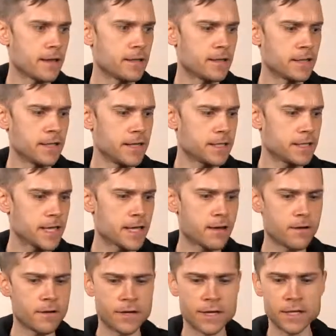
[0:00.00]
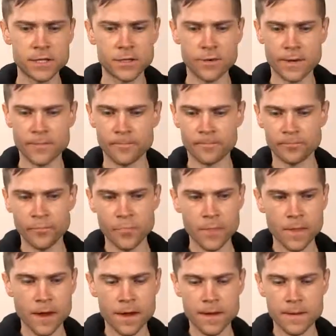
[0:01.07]
let's get on into it.
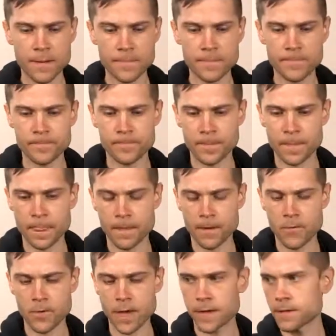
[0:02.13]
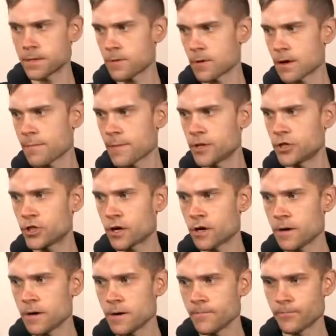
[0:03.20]
Okay, so I got my
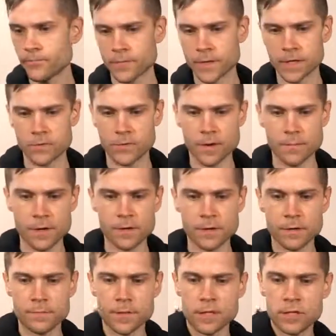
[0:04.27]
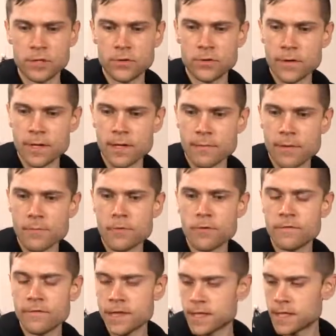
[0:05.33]
jar. That's what I'm going to be doing. Let me move
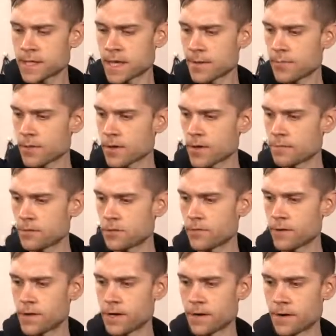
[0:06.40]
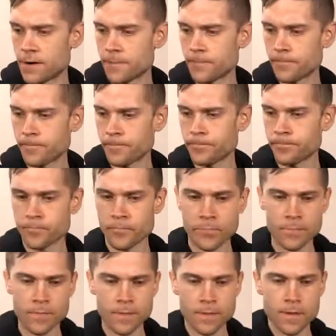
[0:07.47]
these sample cups over here.
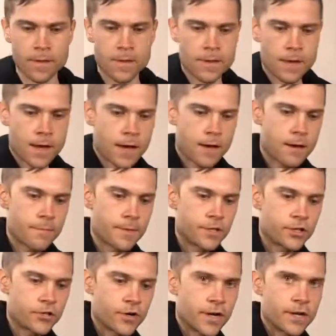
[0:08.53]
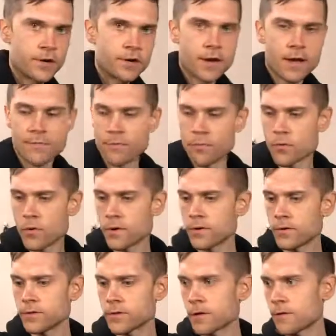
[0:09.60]
I got my strainer. I boiled
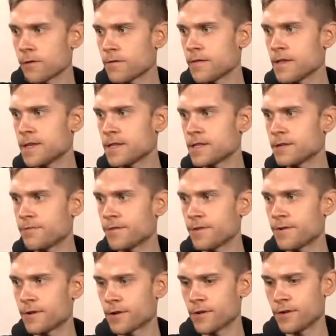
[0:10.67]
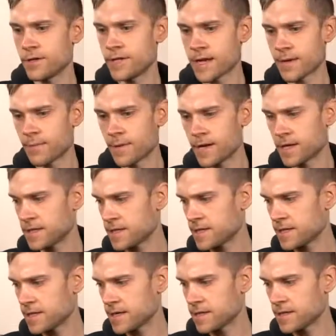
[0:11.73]
all of these for a good 10 minutes
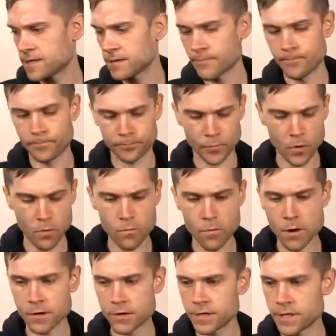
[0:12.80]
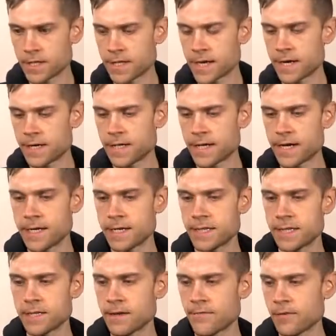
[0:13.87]
in some water to
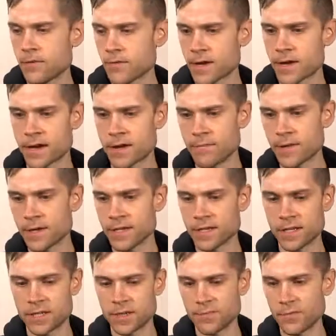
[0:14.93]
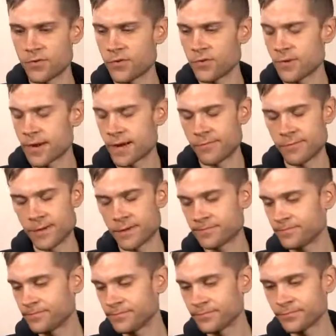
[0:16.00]
sanitize, even though I kind of mixed this spoon around. But
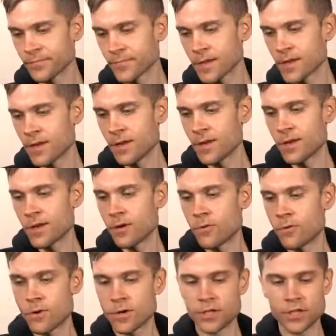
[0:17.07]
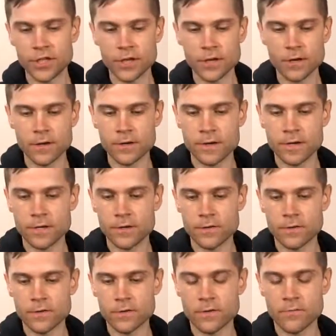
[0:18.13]
what you gonna
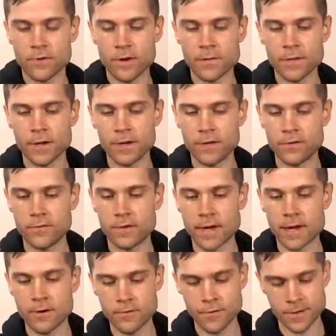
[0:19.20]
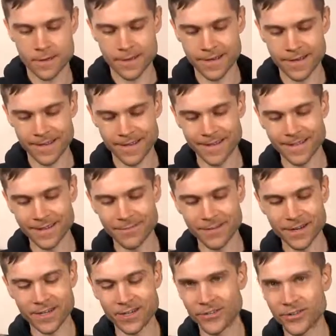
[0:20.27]
do? So what I'm gonna do now is I'm
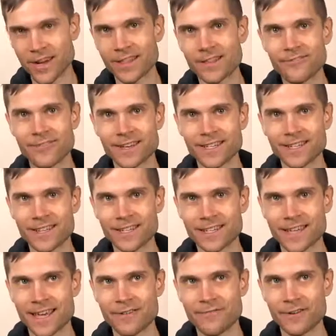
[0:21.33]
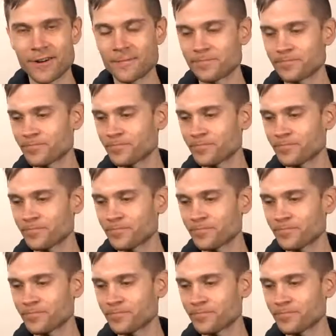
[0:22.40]
gonna strain the rest of this kefir